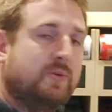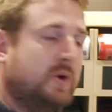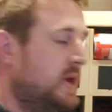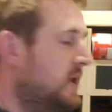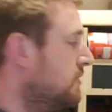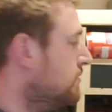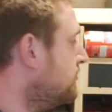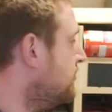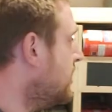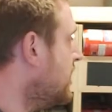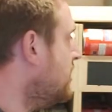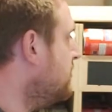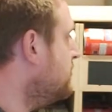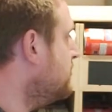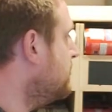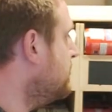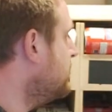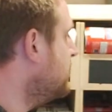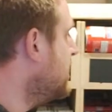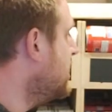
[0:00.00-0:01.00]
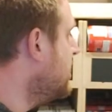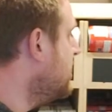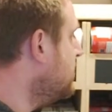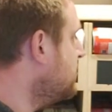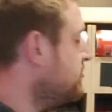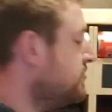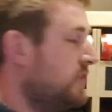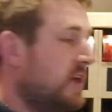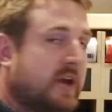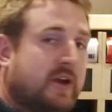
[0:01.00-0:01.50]
way of
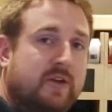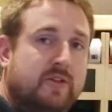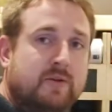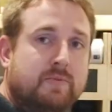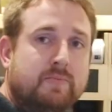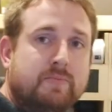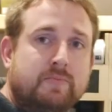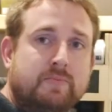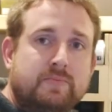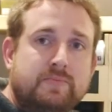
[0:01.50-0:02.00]
stacking them.